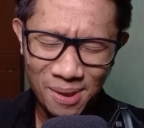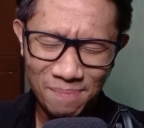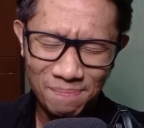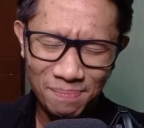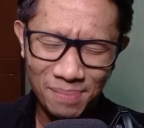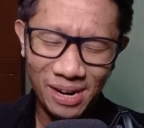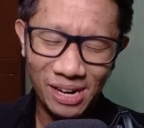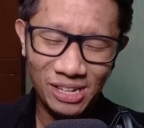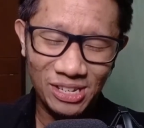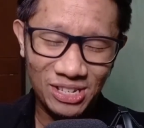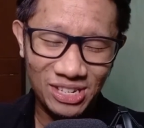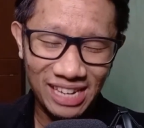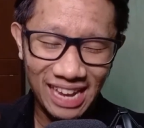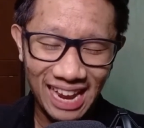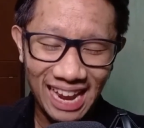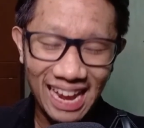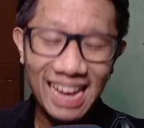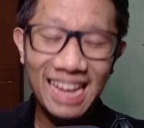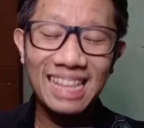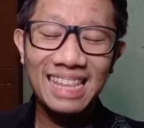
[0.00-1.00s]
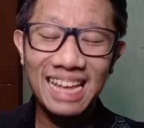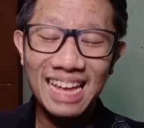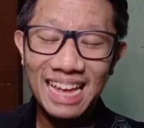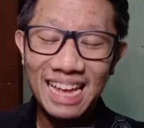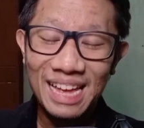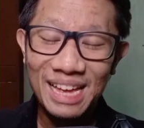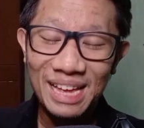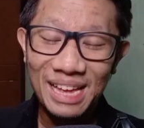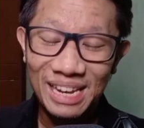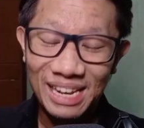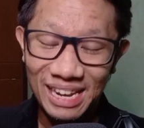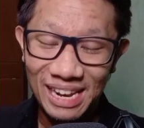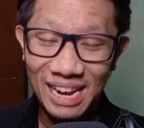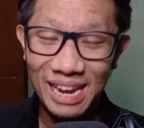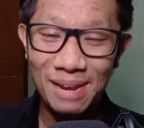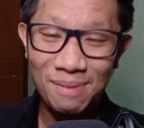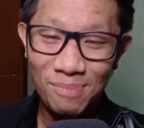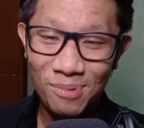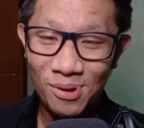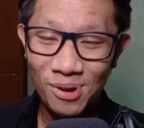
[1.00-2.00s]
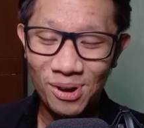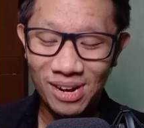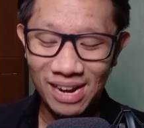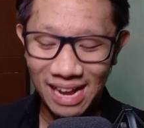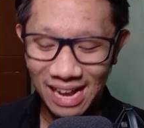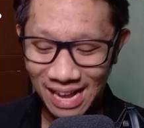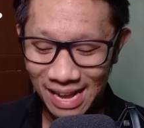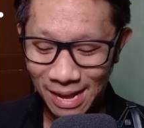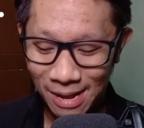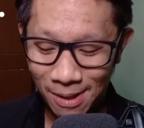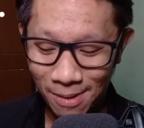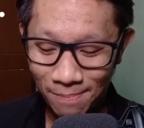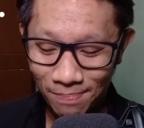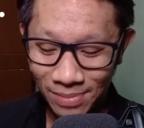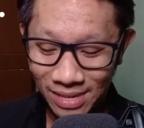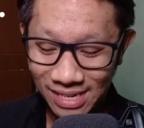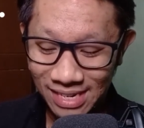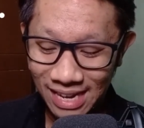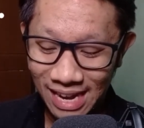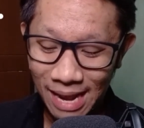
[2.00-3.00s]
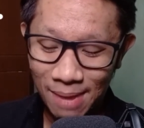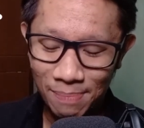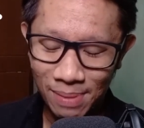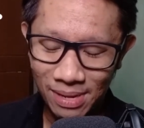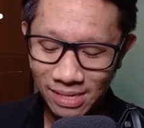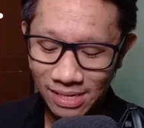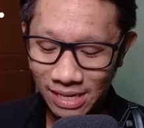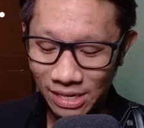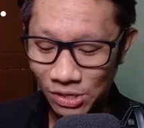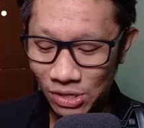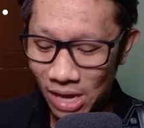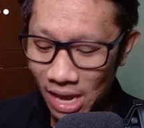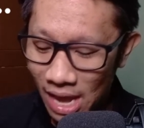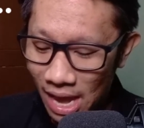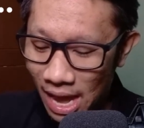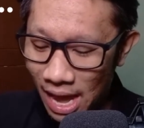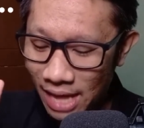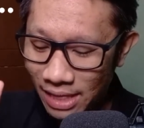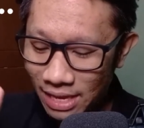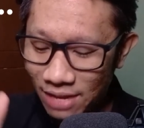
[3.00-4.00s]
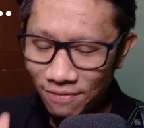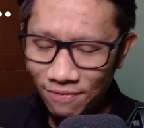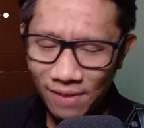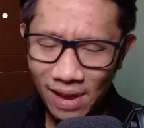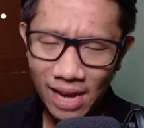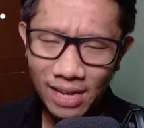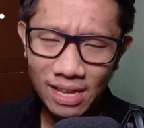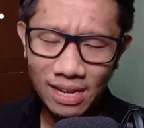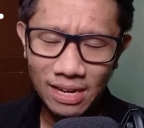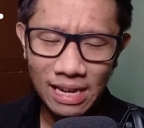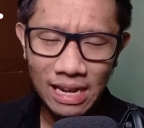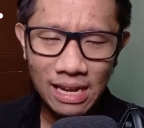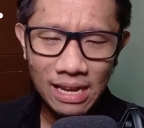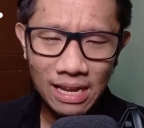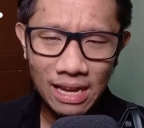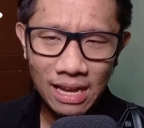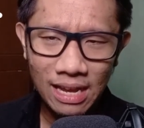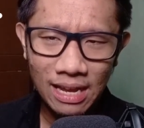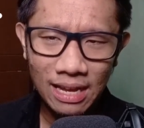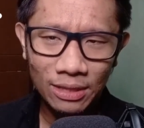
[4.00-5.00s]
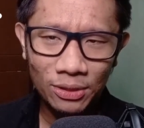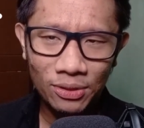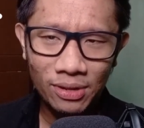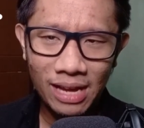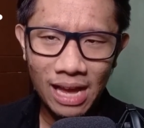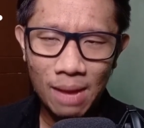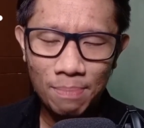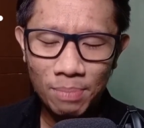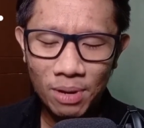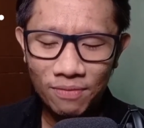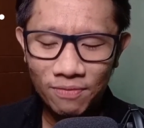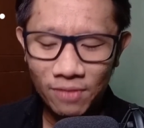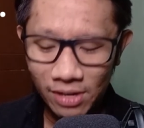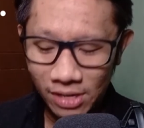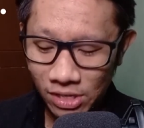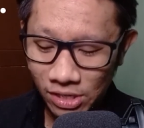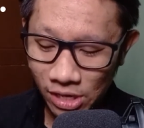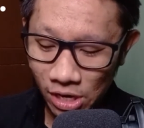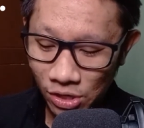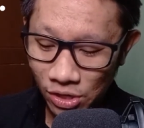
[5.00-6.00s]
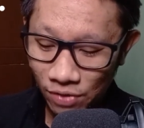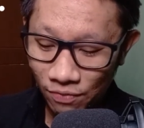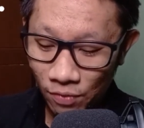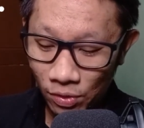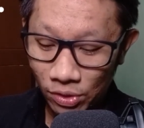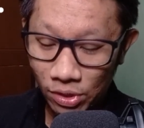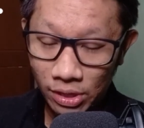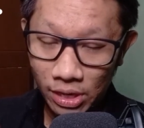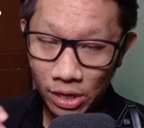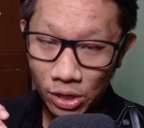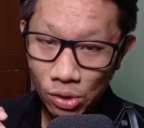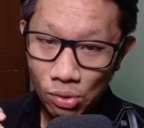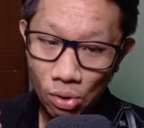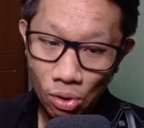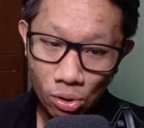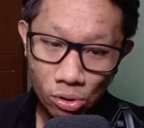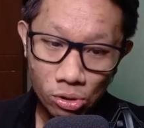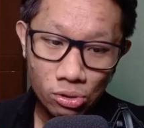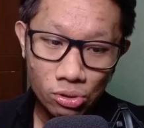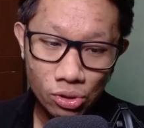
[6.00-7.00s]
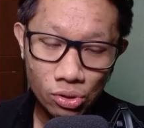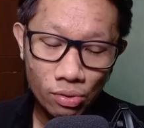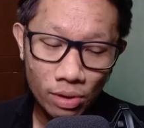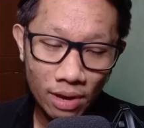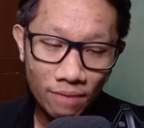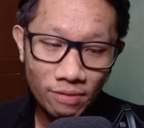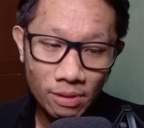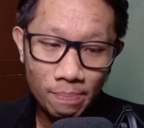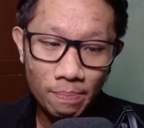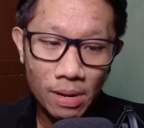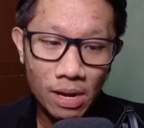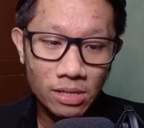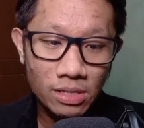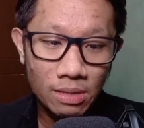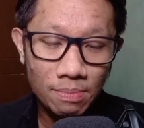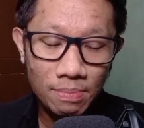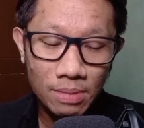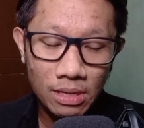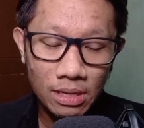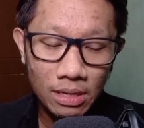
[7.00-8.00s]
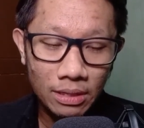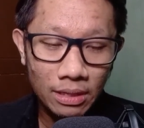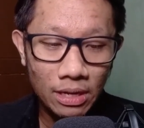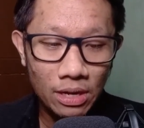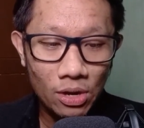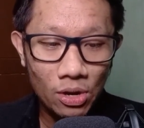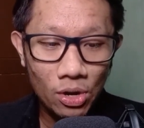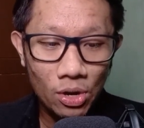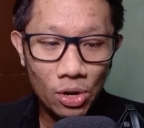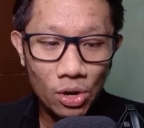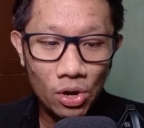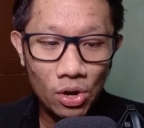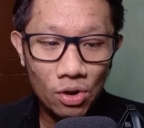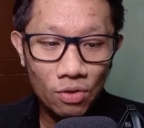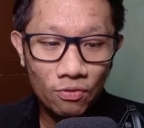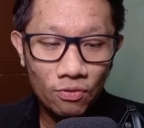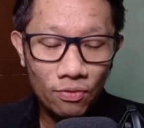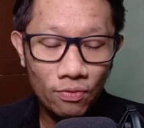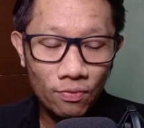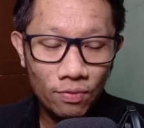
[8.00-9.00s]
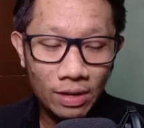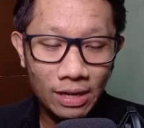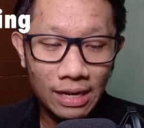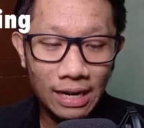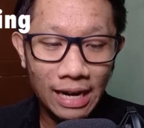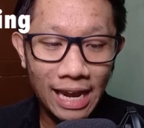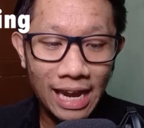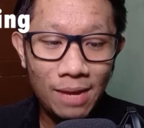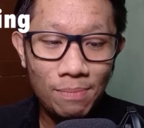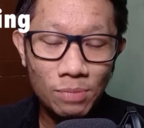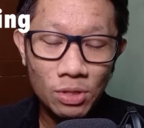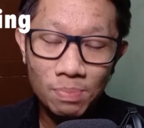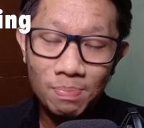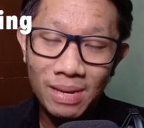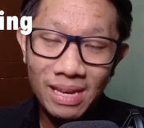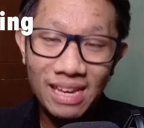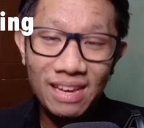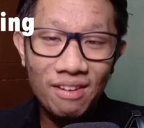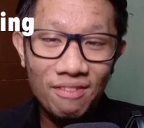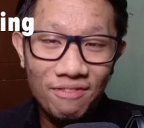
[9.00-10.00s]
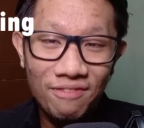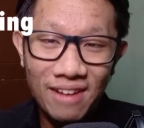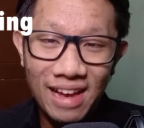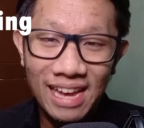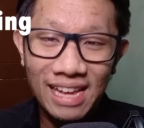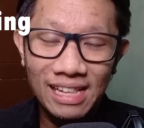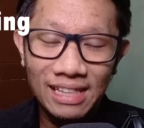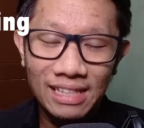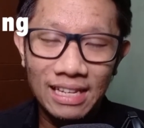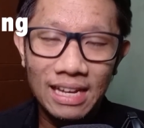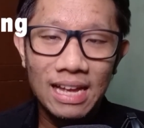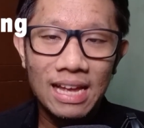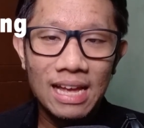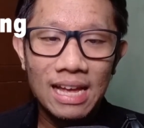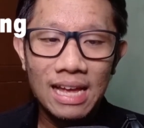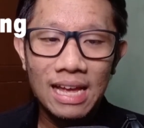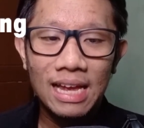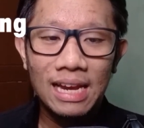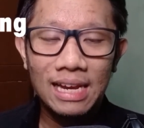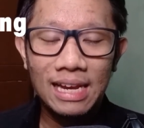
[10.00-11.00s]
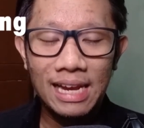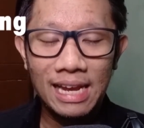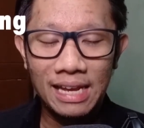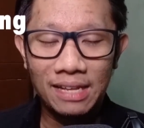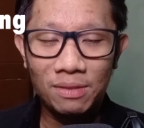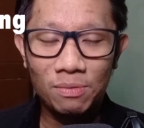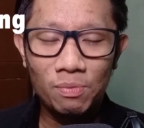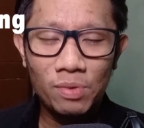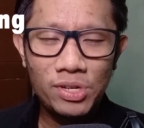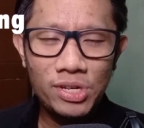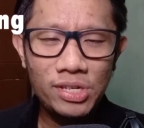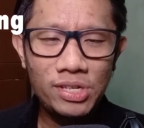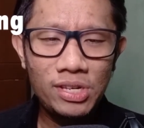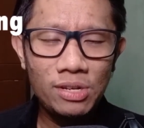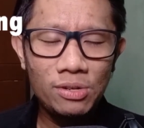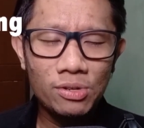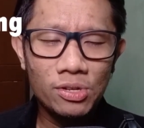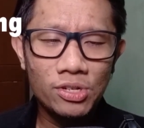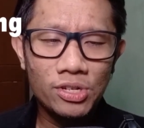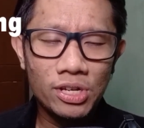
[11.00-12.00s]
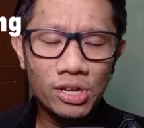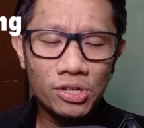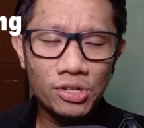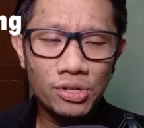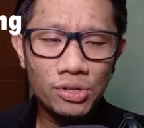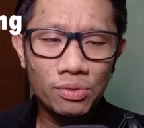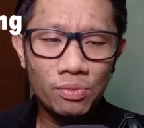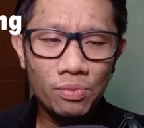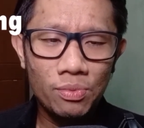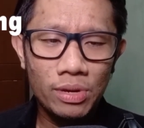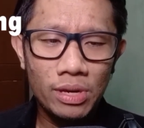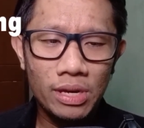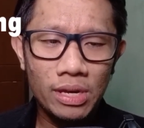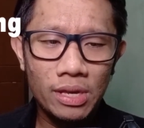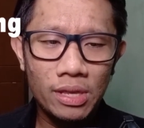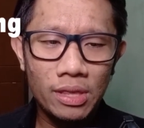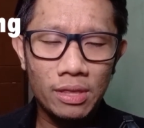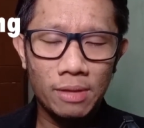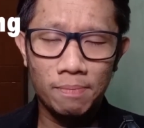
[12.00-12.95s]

parts and labor discrepancies. And then finally, to cap off our discussion for today, you also have the possibility of claims being filed late, which is in conjunction with